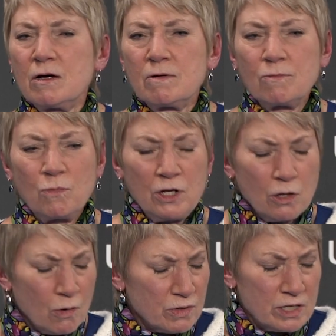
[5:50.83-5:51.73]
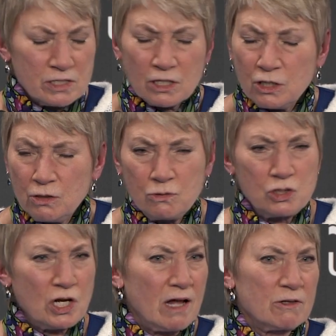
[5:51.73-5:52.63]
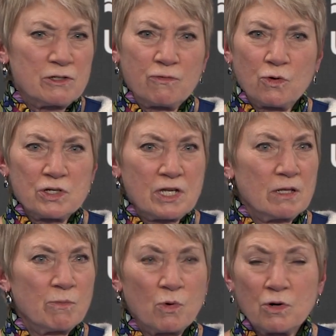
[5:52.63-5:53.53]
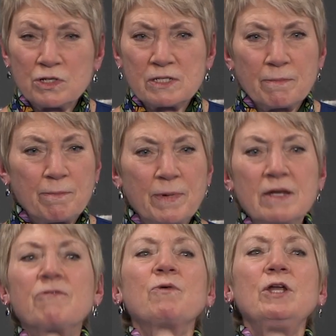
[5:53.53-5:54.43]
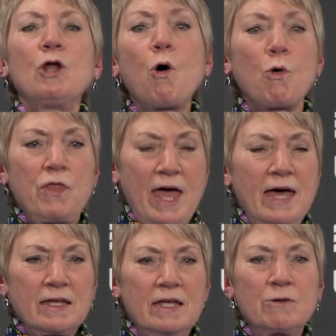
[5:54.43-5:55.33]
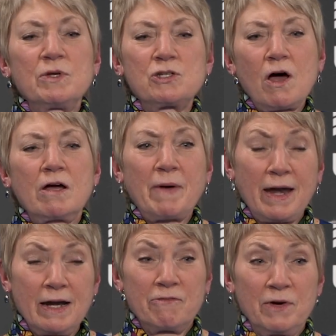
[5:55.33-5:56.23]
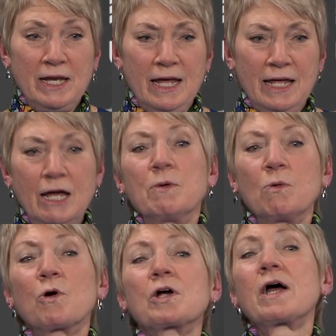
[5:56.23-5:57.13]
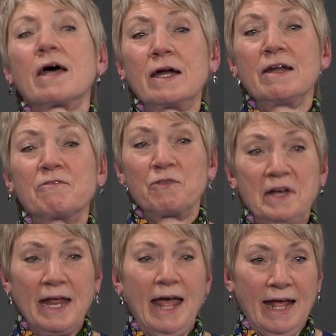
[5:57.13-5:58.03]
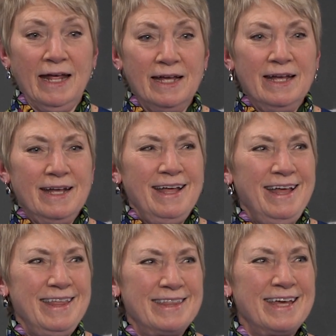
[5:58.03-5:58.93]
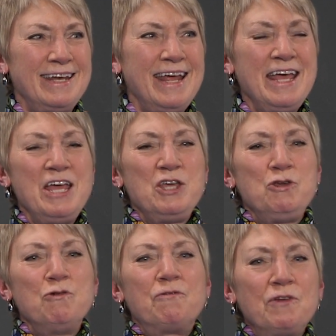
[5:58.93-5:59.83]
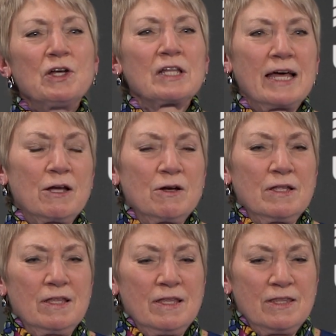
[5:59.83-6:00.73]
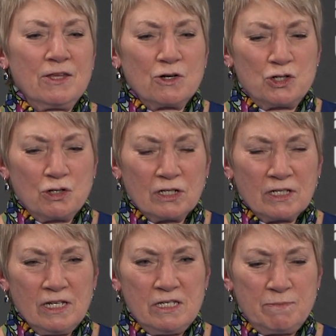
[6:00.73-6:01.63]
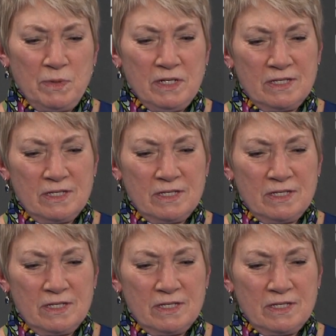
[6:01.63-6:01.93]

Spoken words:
We know that it's a huge challenge for us on the boards, but if we know that and we talk about it every day and we work on it every day, then you feel like there should at least be